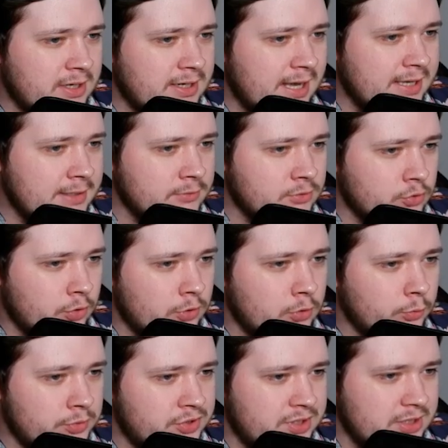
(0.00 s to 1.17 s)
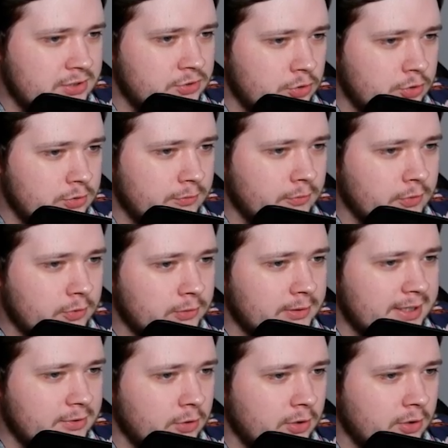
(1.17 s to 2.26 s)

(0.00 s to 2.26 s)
night so that no one sees you. You've got your light